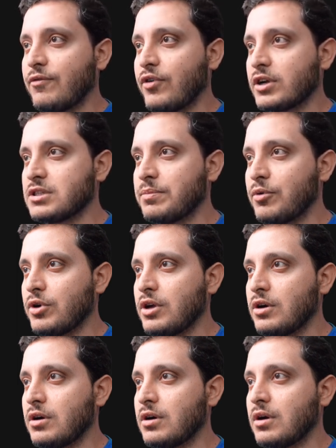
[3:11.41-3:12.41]
For example,
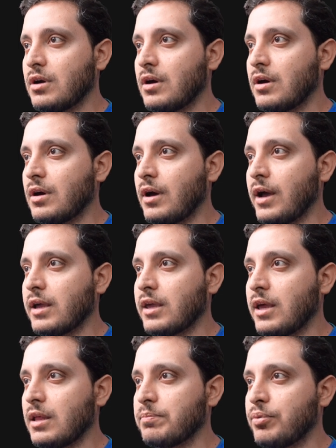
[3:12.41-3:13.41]
here I
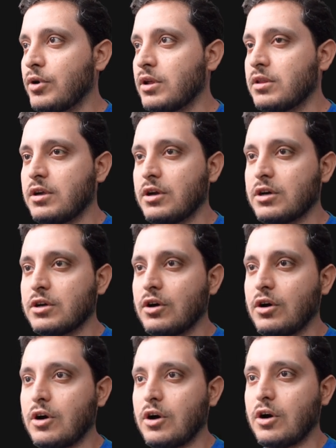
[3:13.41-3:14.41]
can put it here
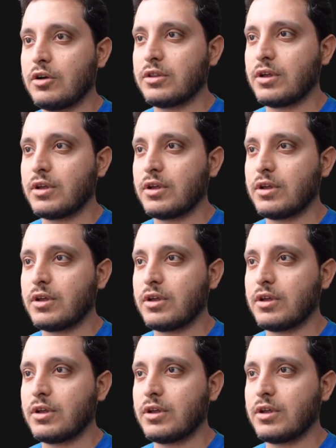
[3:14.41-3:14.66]
on